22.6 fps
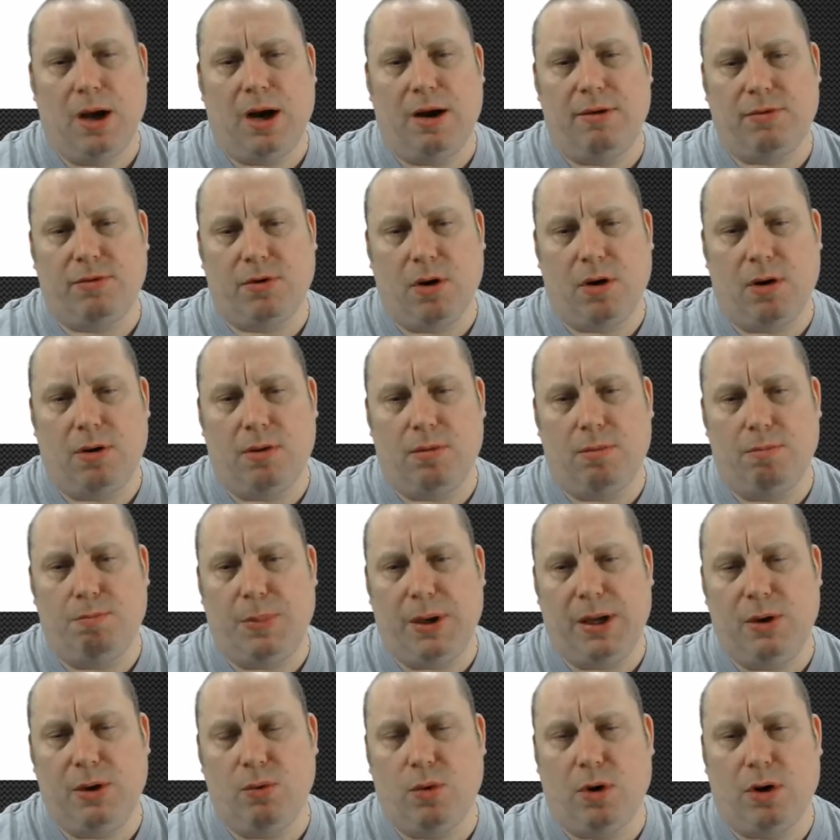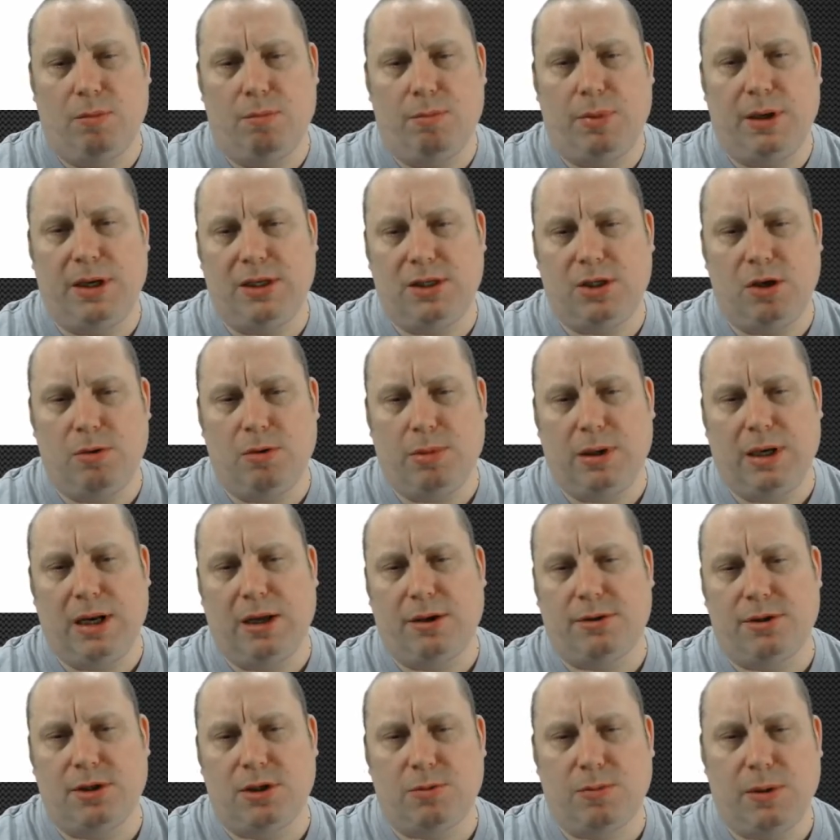I've got B1 and B2 being
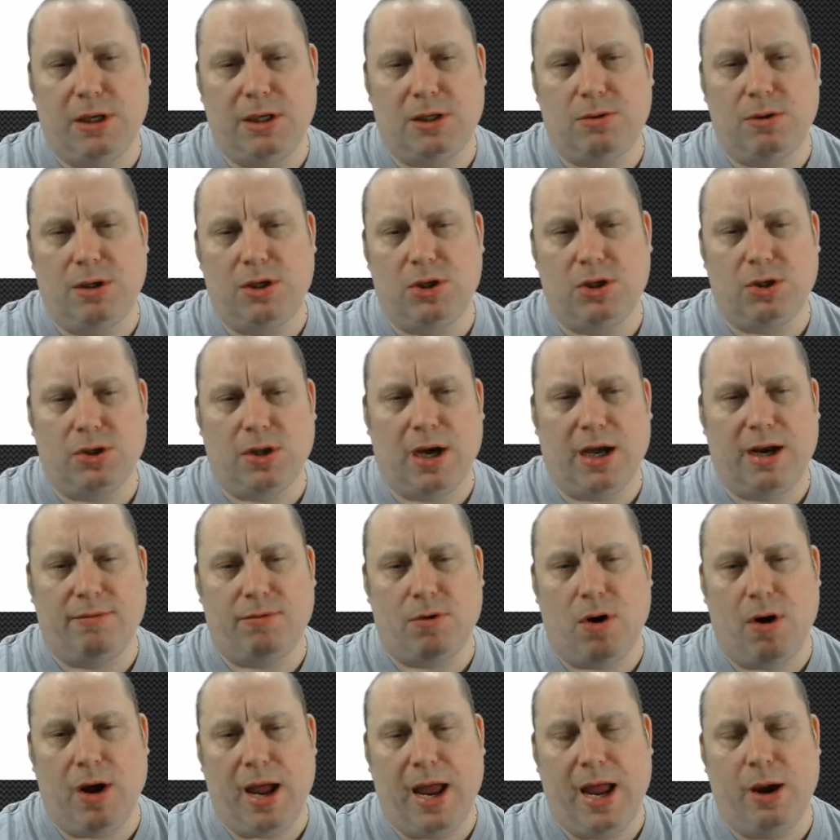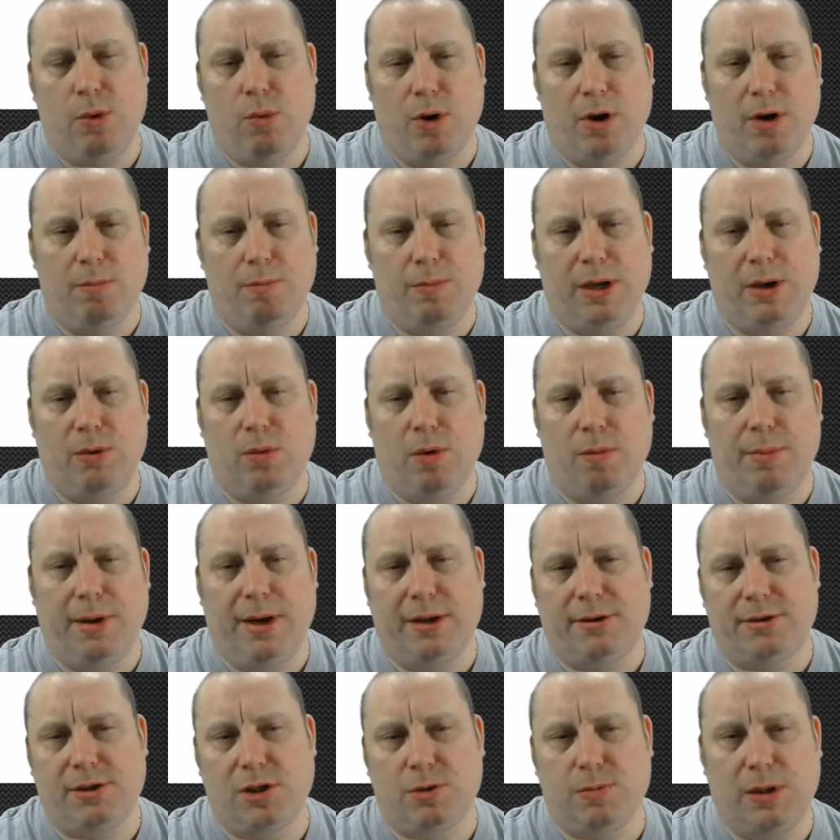able to speak to each other, and I've got A1 and B1 being
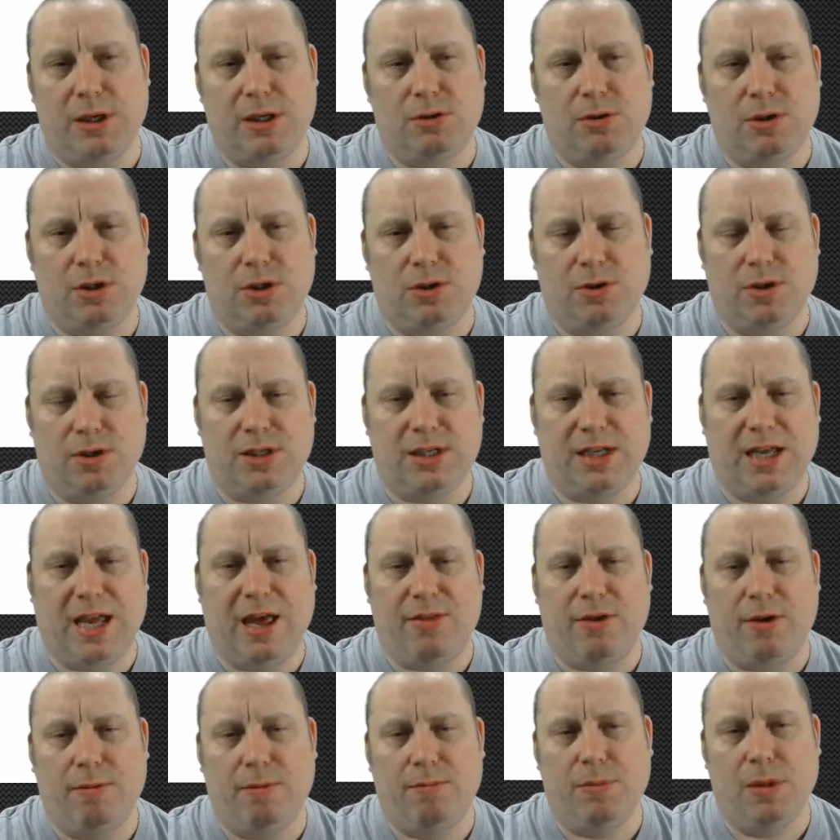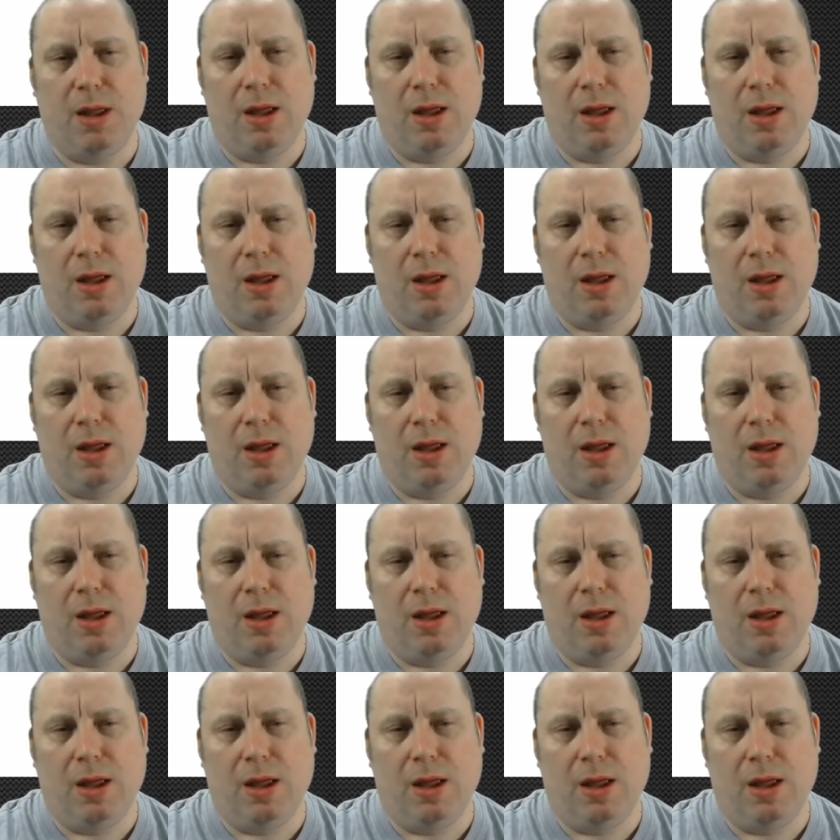able to speak to each other together.